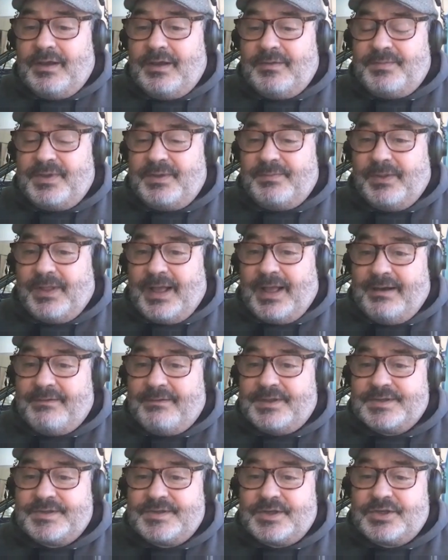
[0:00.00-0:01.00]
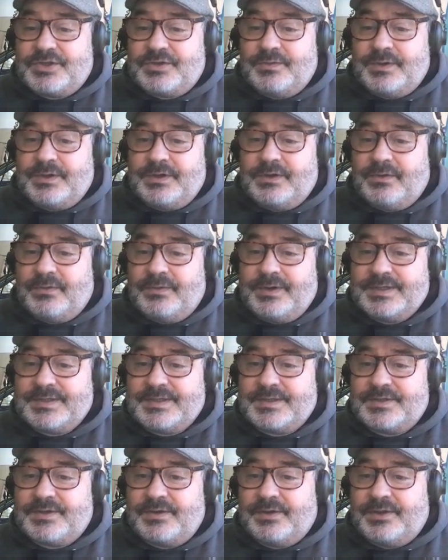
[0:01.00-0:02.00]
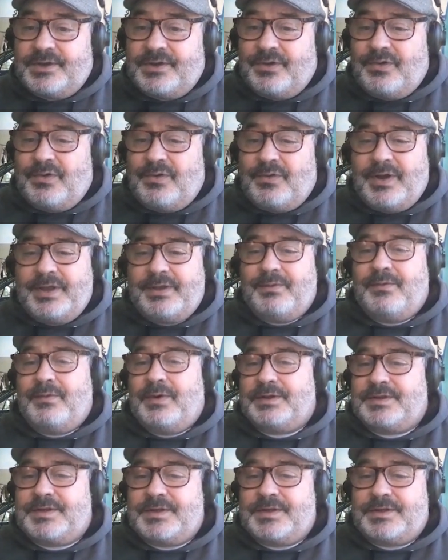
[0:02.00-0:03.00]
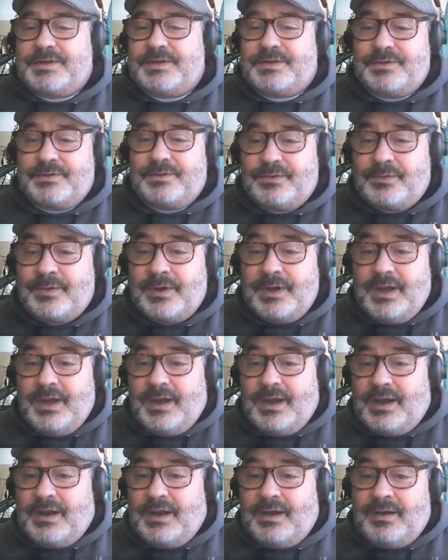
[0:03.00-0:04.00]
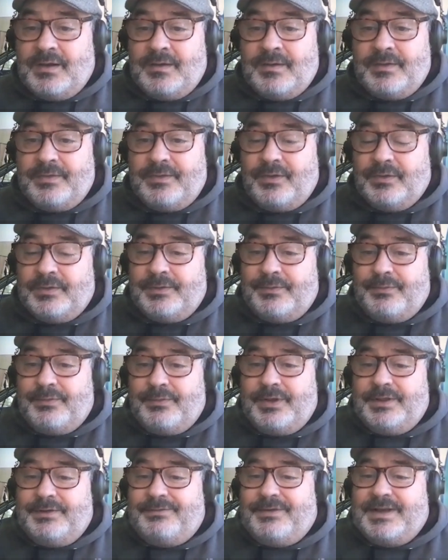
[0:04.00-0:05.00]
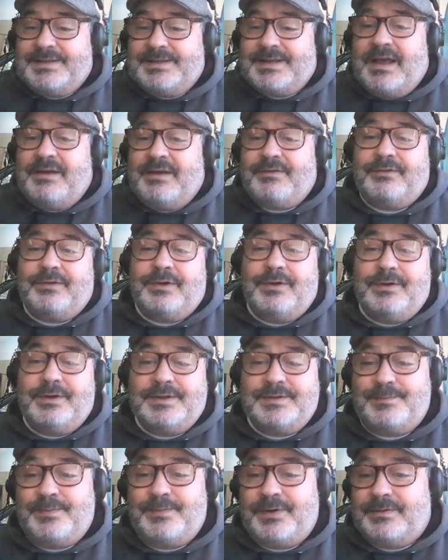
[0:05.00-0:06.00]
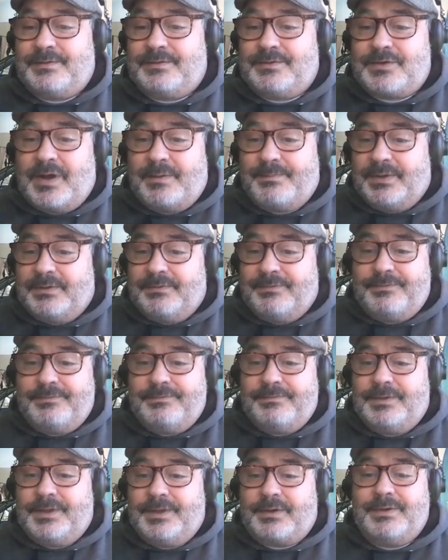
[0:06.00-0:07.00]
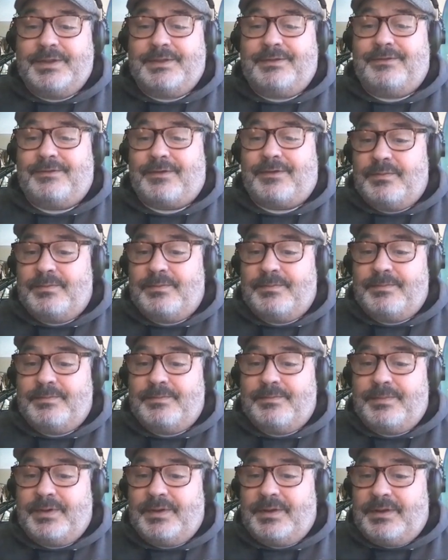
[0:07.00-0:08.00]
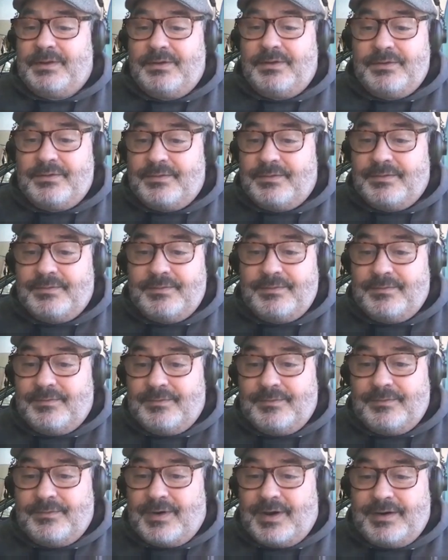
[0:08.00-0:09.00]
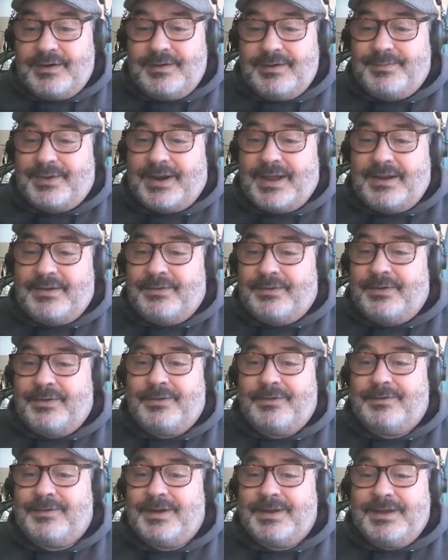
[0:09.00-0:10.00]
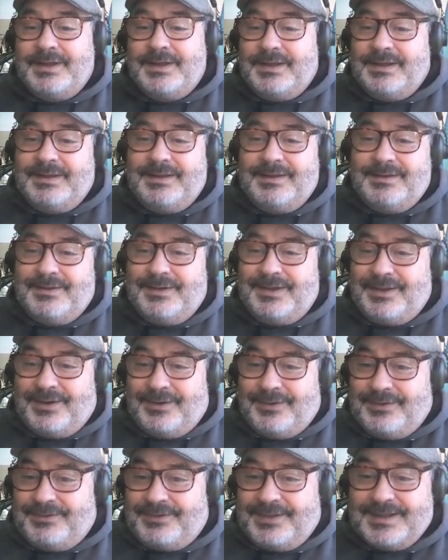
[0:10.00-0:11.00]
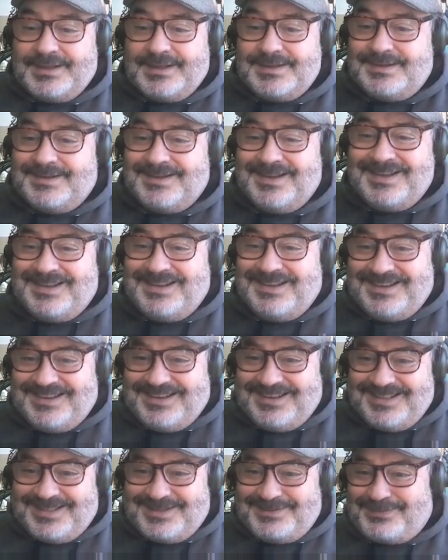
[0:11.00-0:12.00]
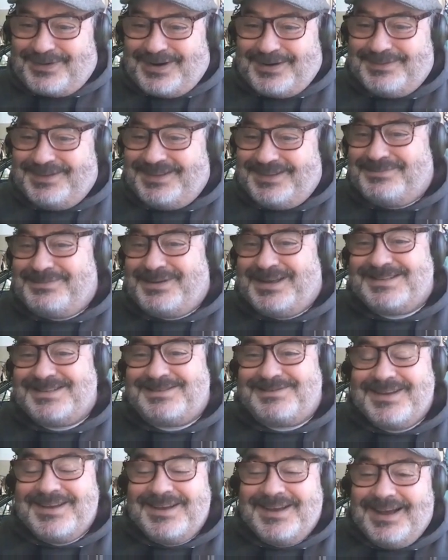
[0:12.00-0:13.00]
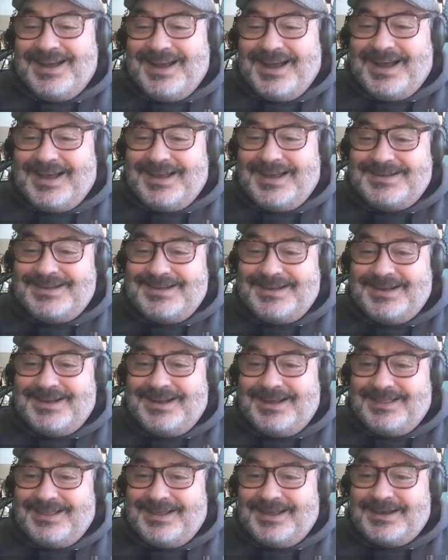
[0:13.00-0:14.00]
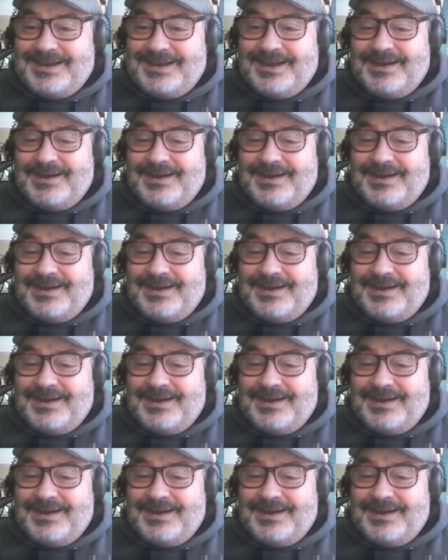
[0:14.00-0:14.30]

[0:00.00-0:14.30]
people have this issue and don't necessarily know quite what to do. The only real advice I've ever heard is put a drop of liquid soap in your water, but I don't know, if that's probably the best idea. And I think